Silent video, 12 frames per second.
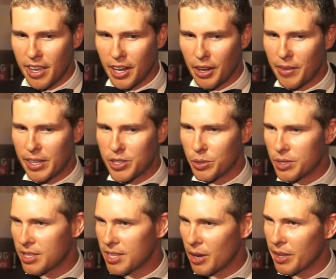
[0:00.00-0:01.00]
you know, they
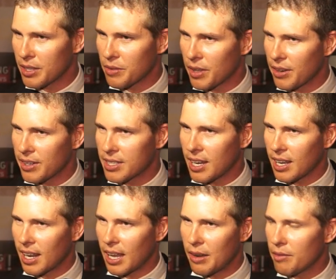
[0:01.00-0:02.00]
choose to stay with us for their
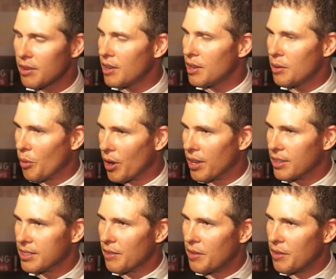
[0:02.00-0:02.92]
entire life, brilliant.